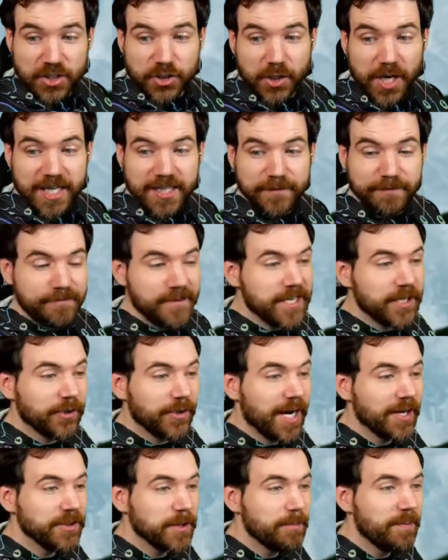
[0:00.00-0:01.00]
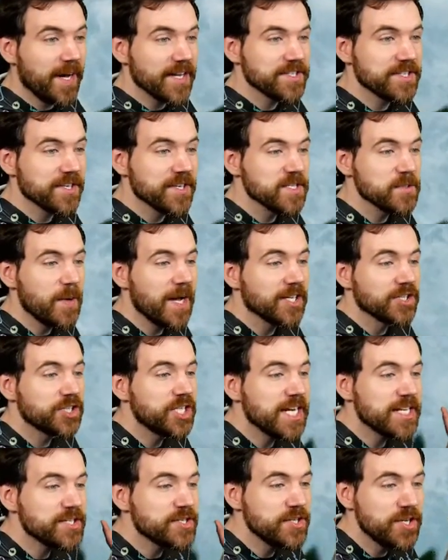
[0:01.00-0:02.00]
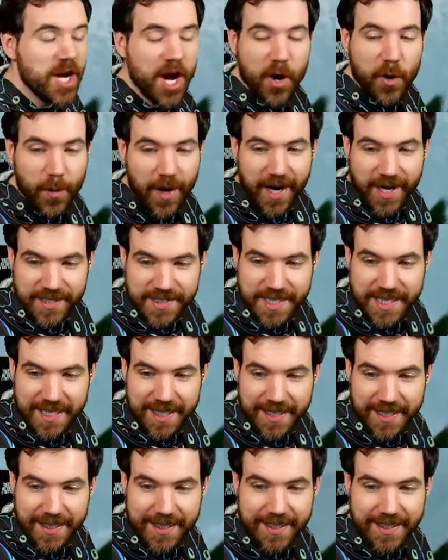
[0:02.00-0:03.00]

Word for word: trying to figure out the puzzle as well. She has no idea.